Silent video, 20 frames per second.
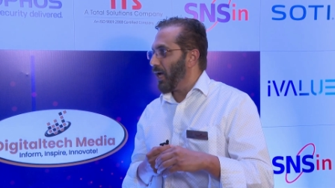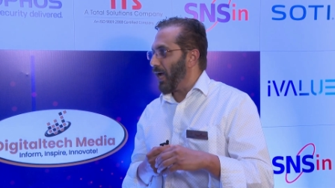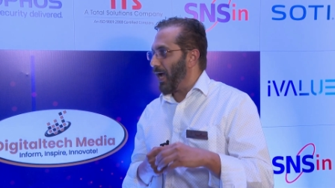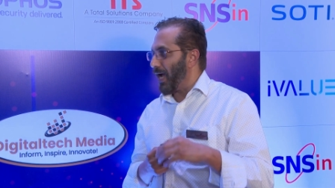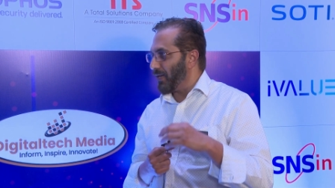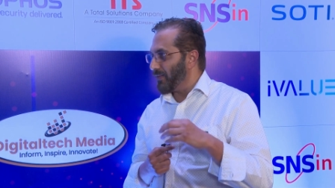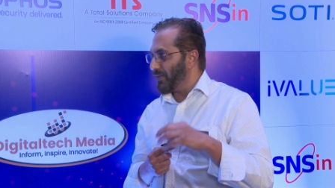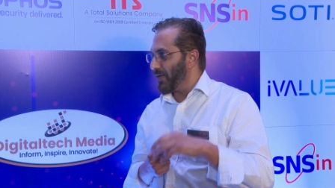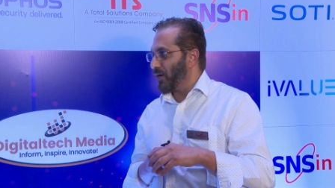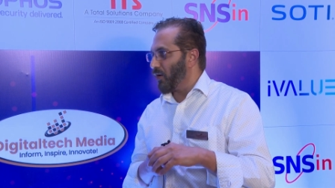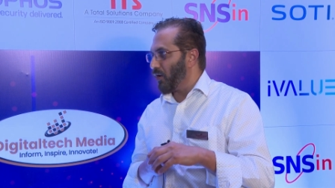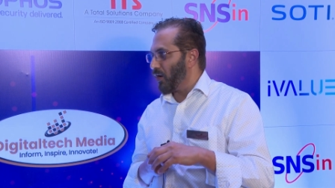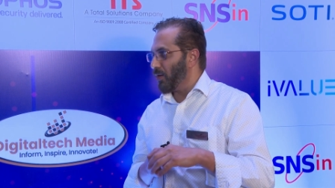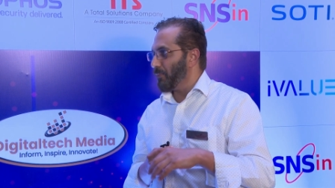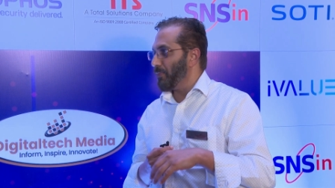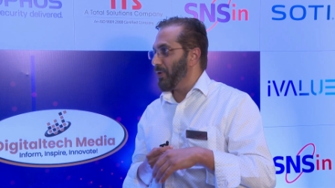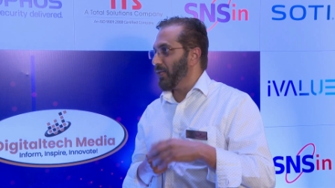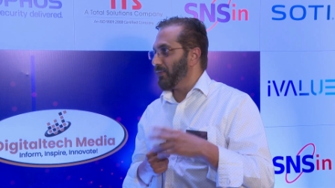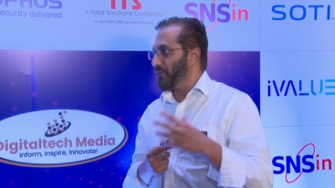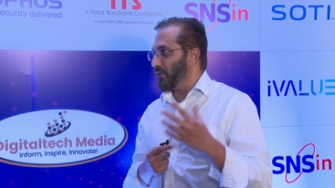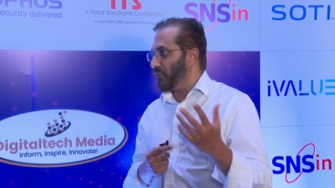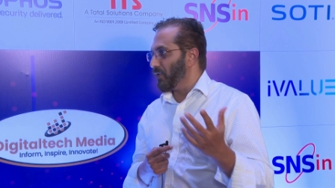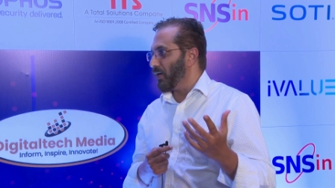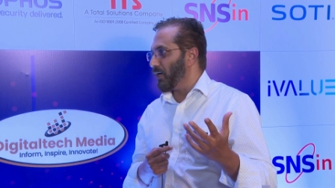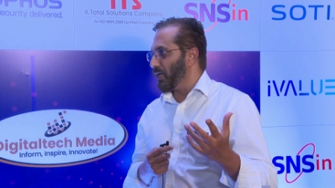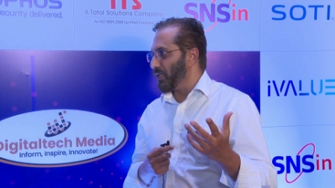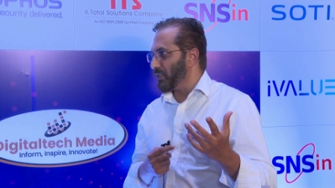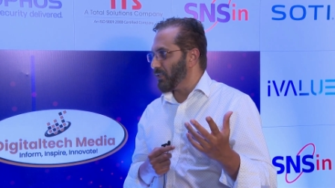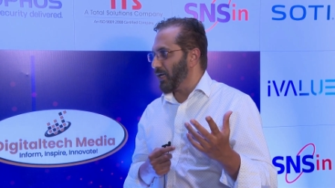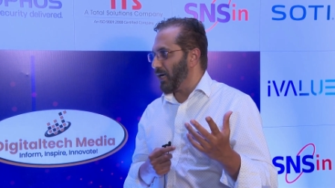and the economy and the
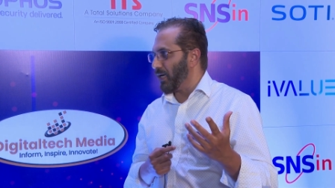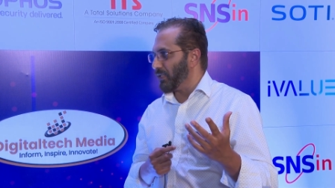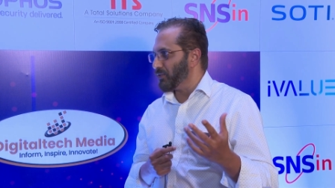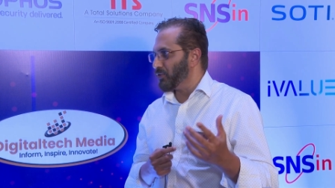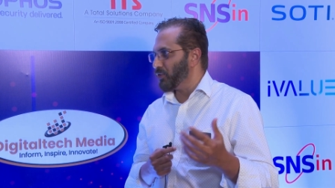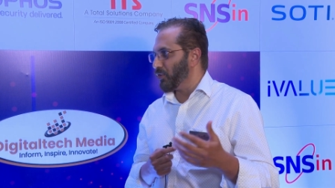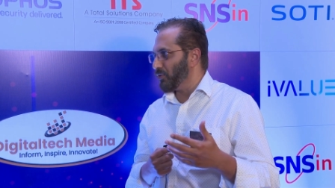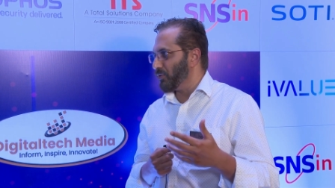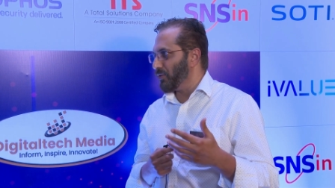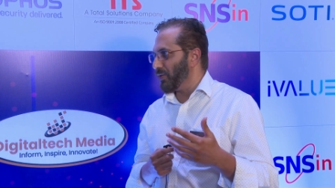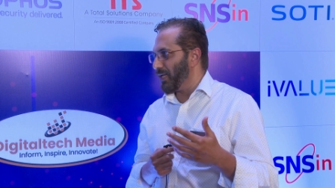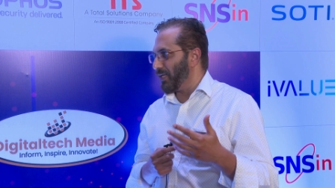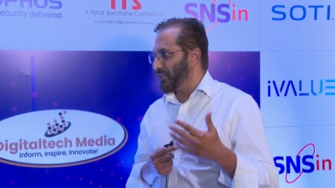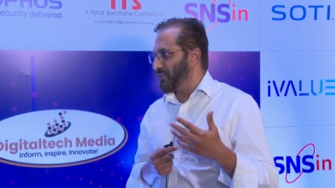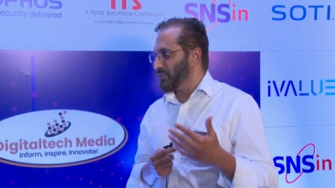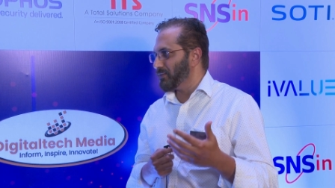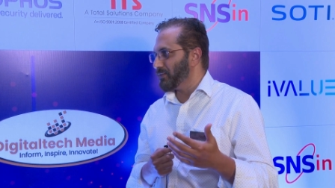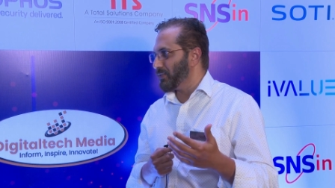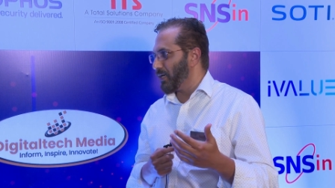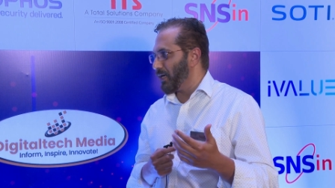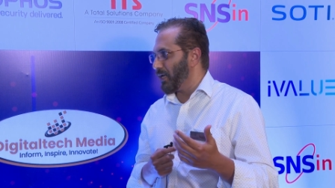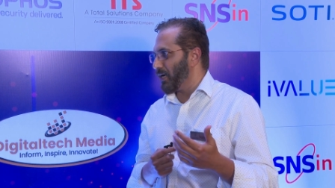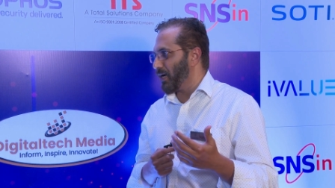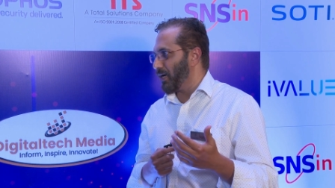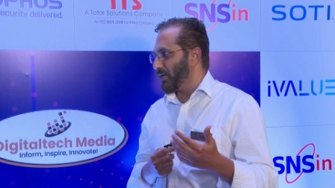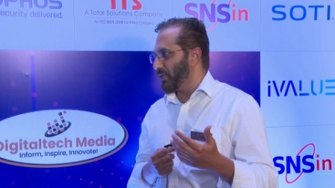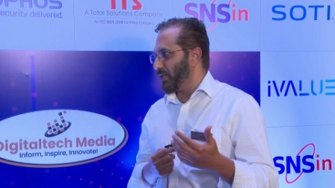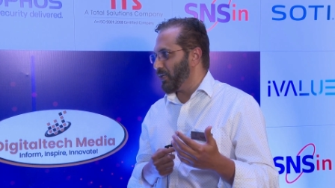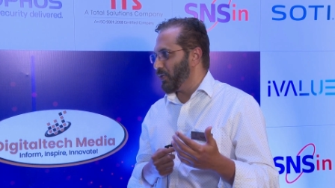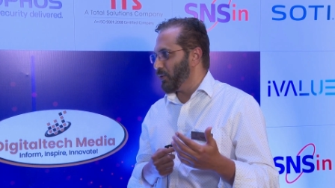world at large. So let this journey
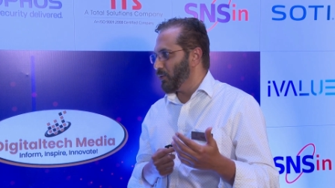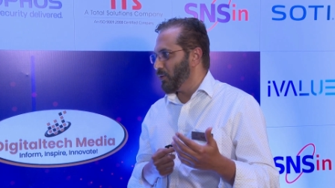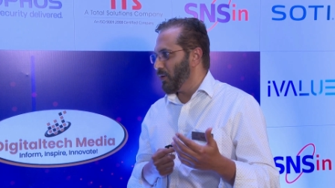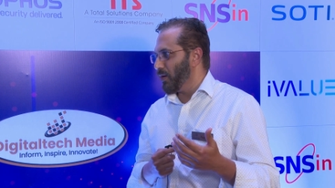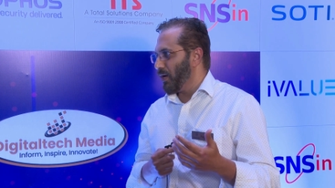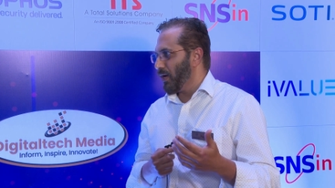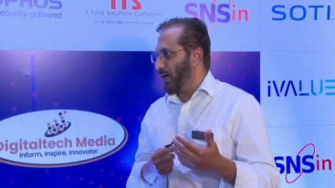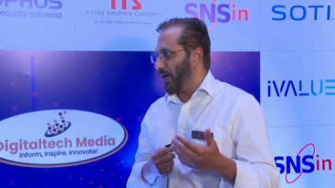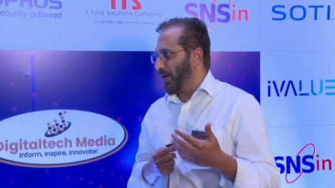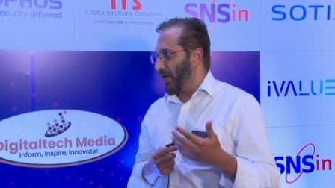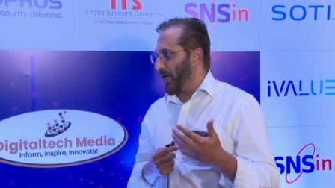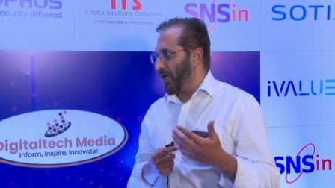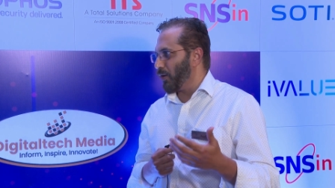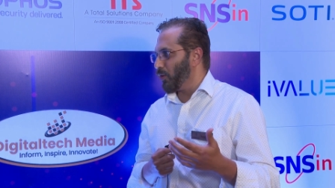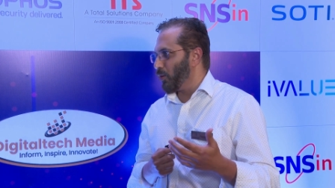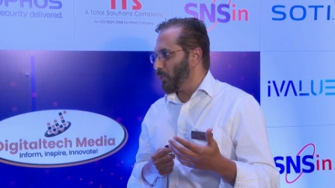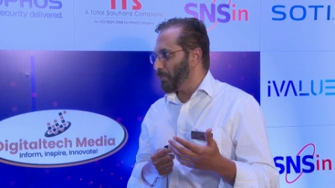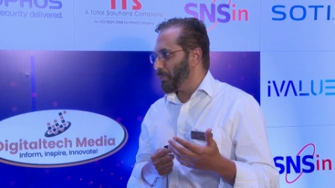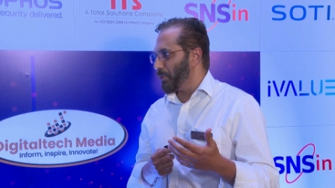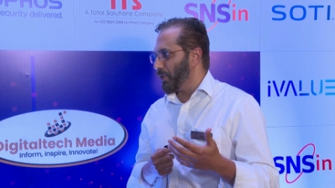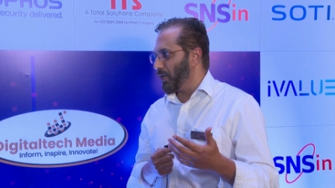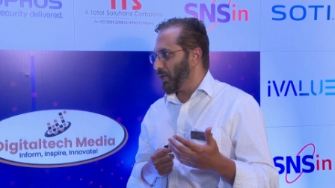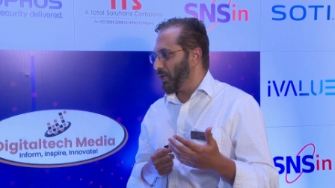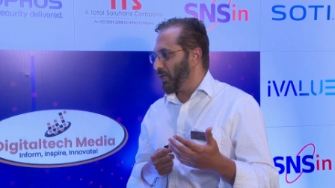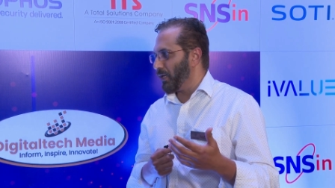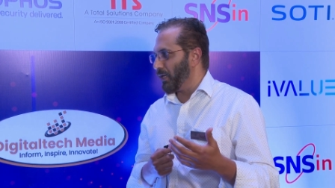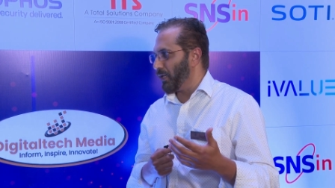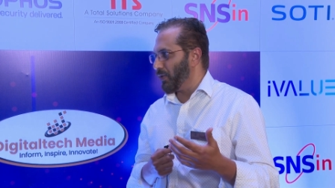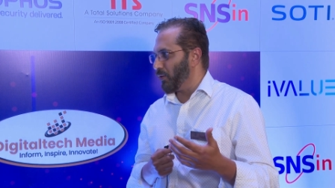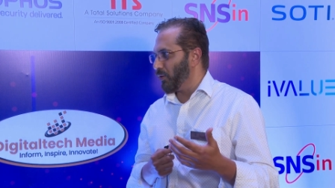continue and I hope
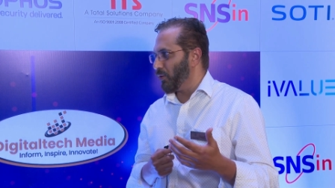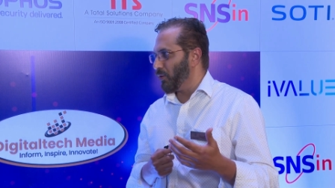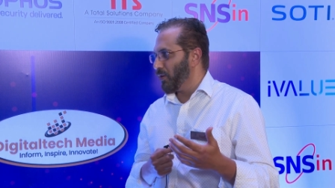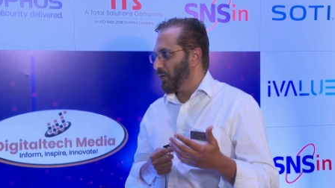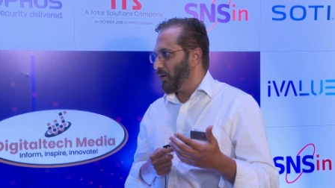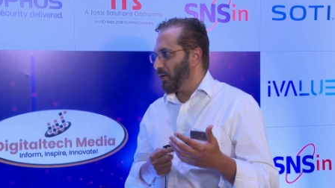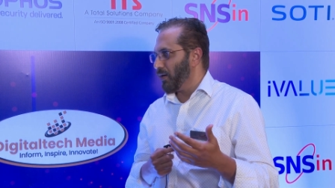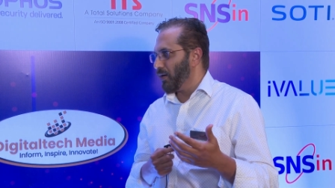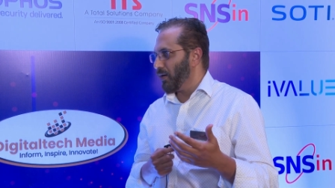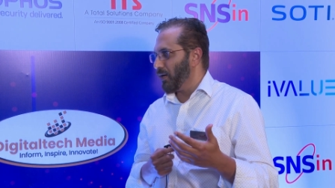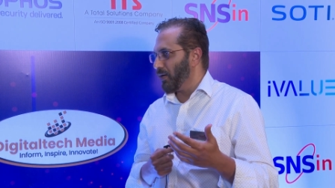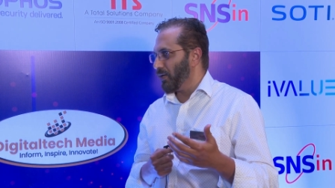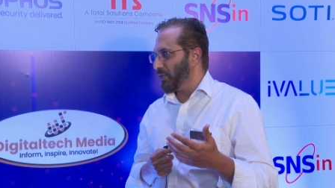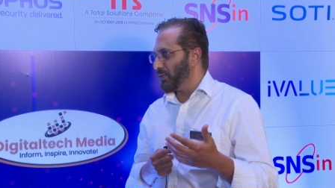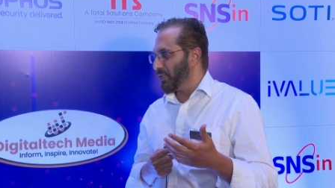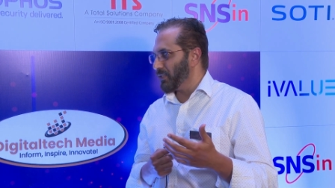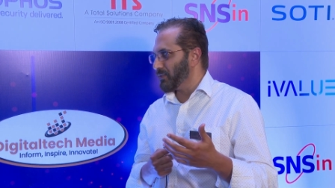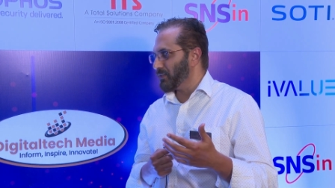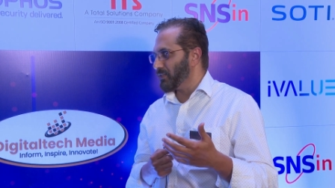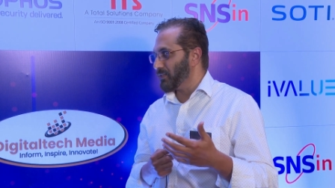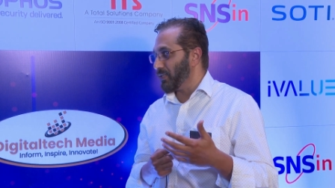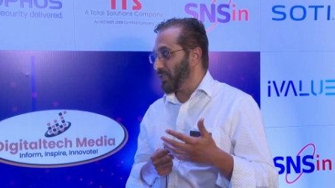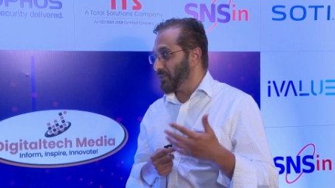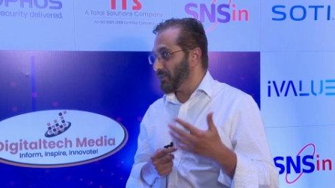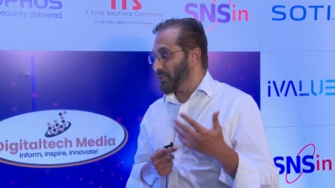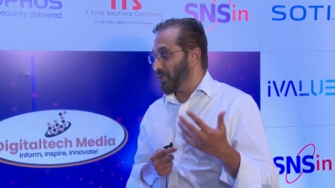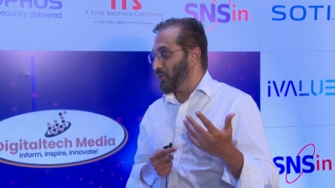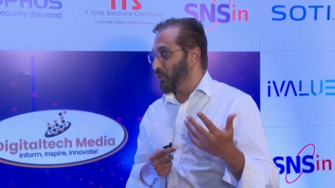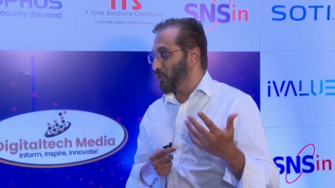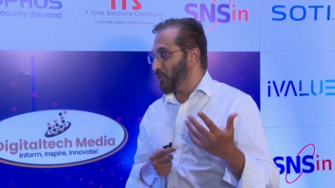uh, you know uh, this is
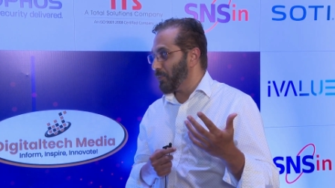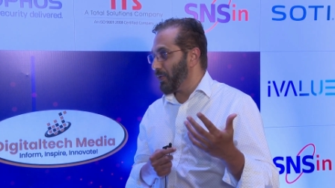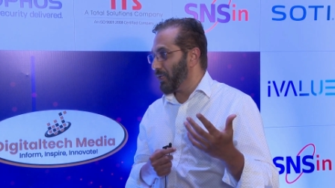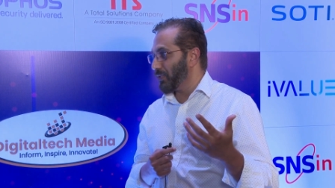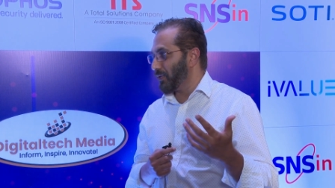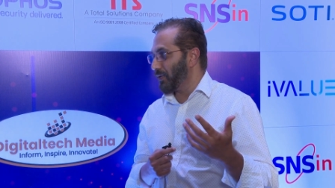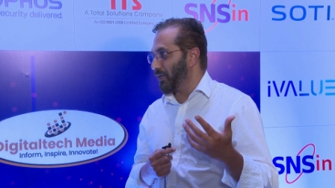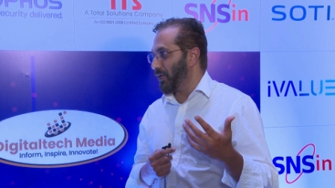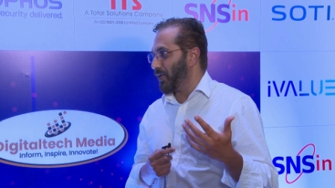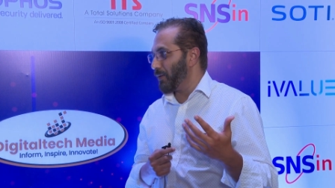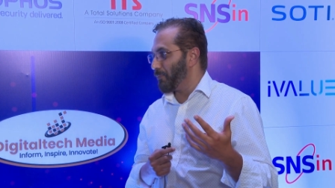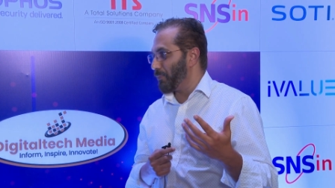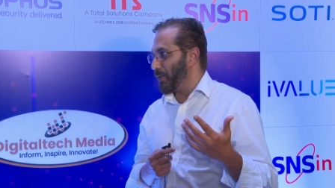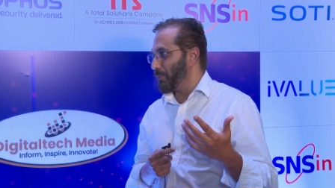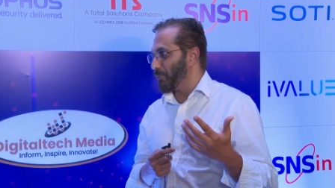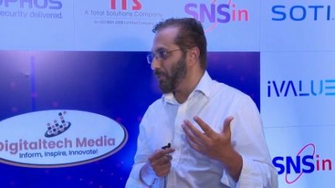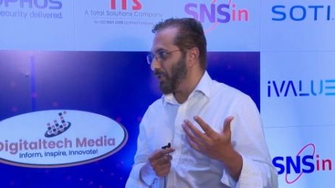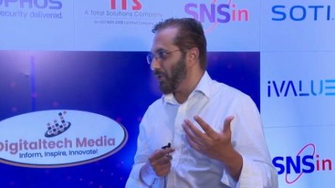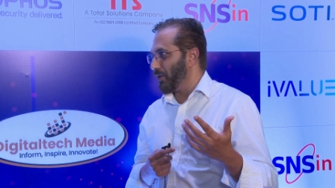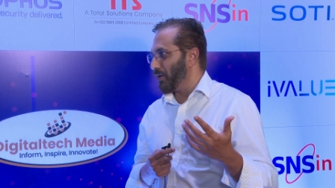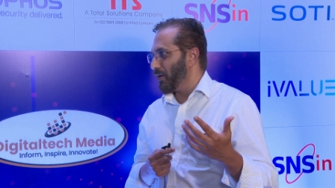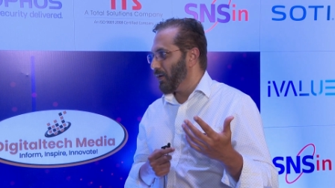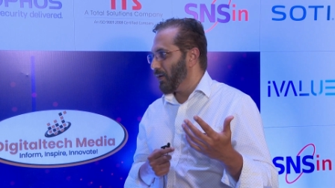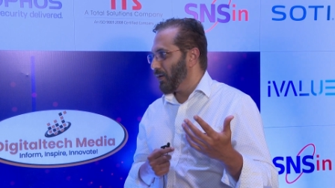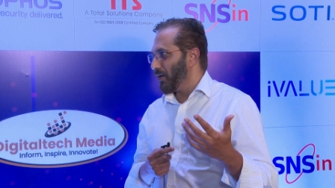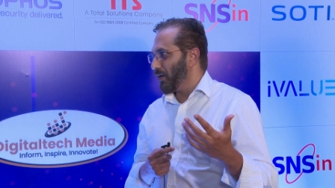listened to by the key people